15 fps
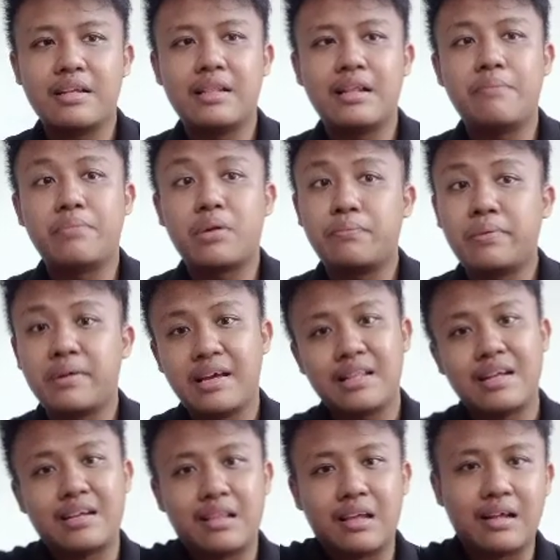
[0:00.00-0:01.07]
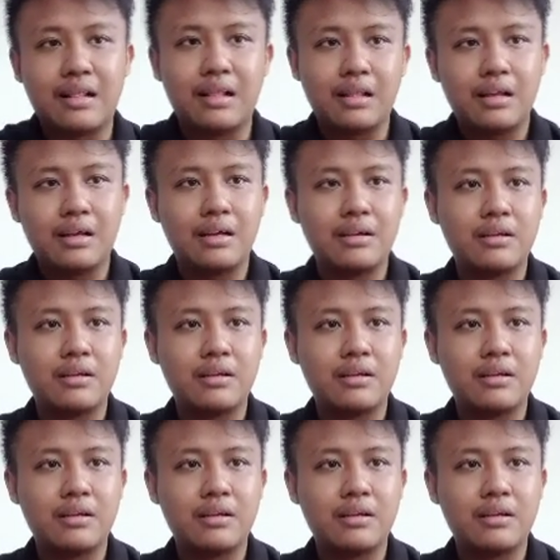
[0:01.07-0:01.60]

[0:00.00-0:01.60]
an appropriate article